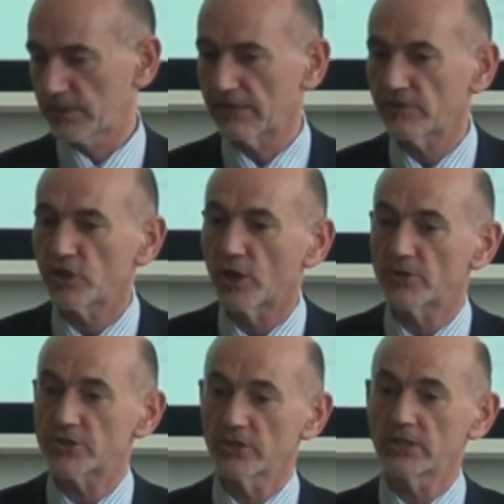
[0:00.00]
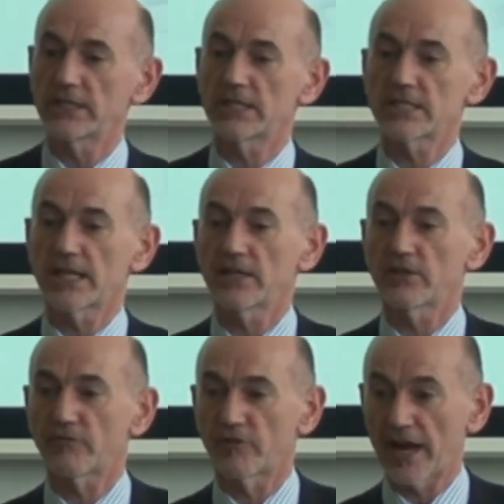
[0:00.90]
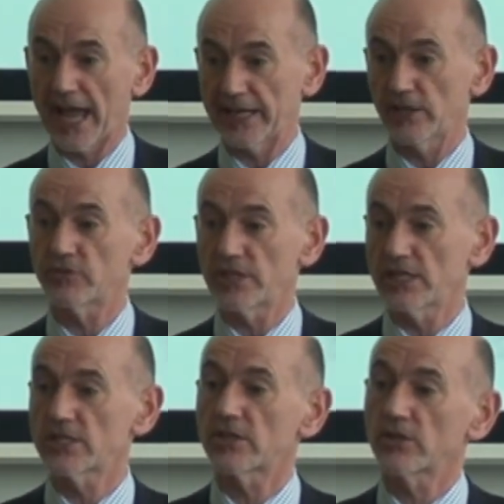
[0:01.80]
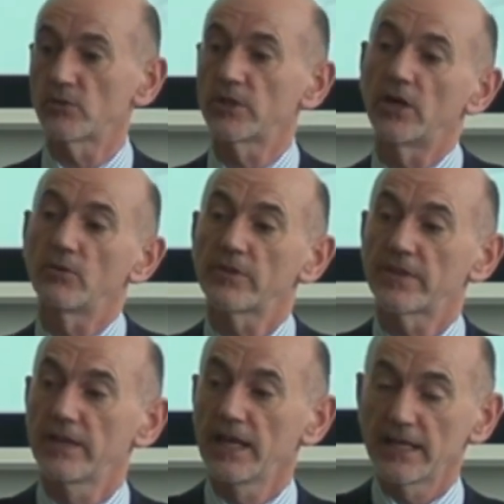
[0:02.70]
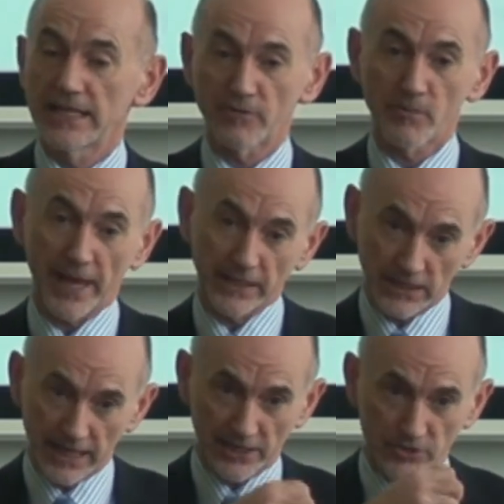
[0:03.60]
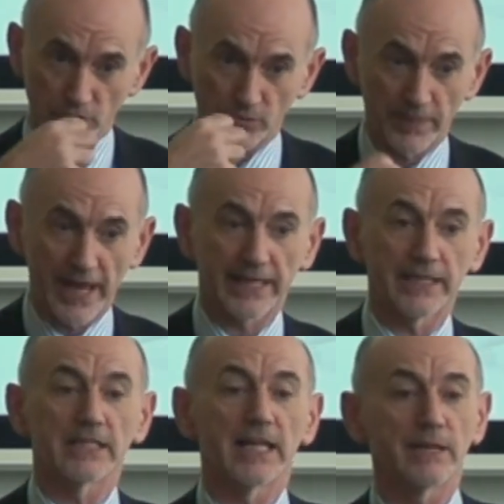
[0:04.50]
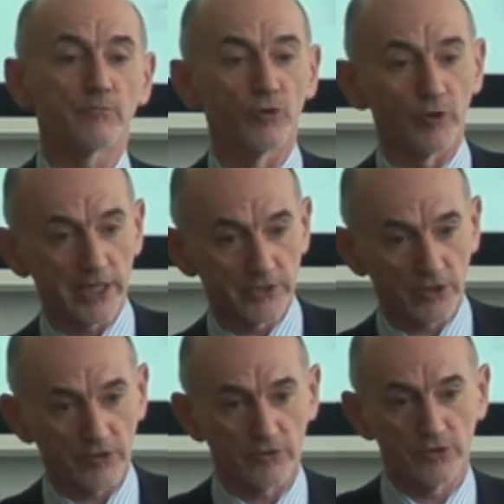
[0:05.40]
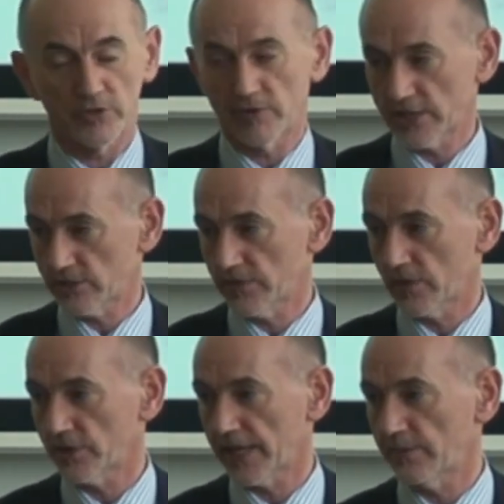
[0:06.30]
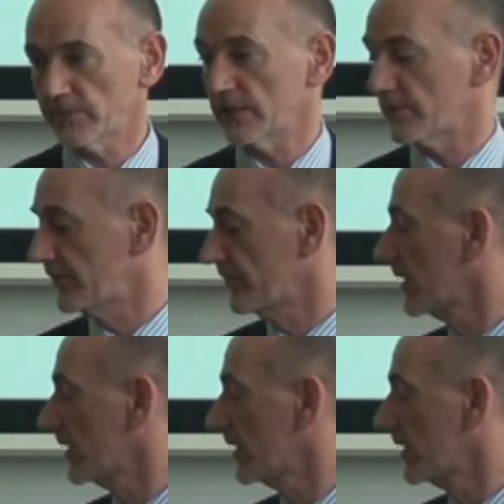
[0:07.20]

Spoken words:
given the opportunity to see the variety of changes that are going on with it. Never mind the lecture going back in and then rolling it out through the rest of their timetable.